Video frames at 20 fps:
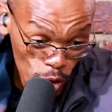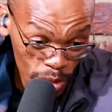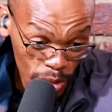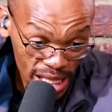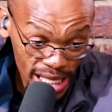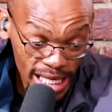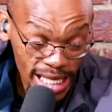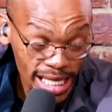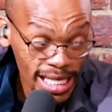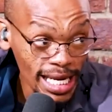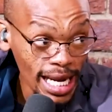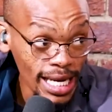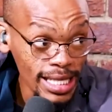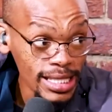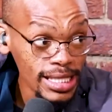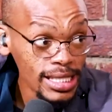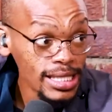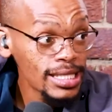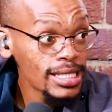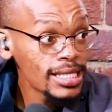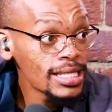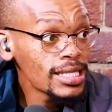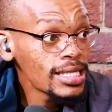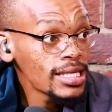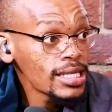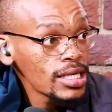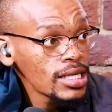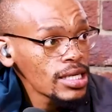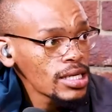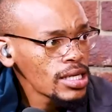your matric dance.
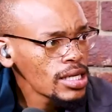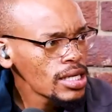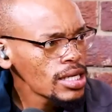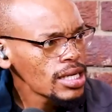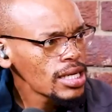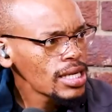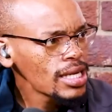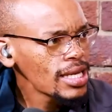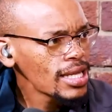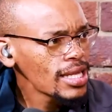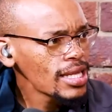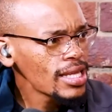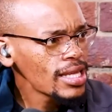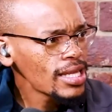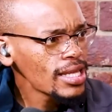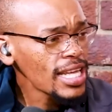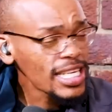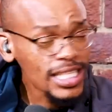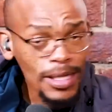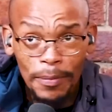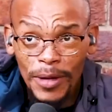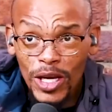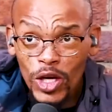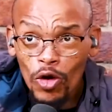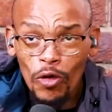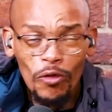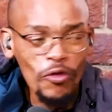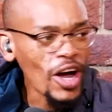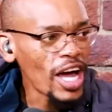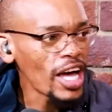That's a
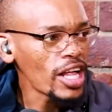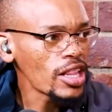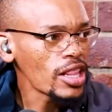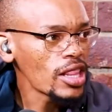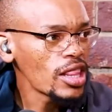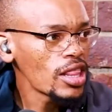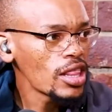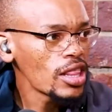pedophile.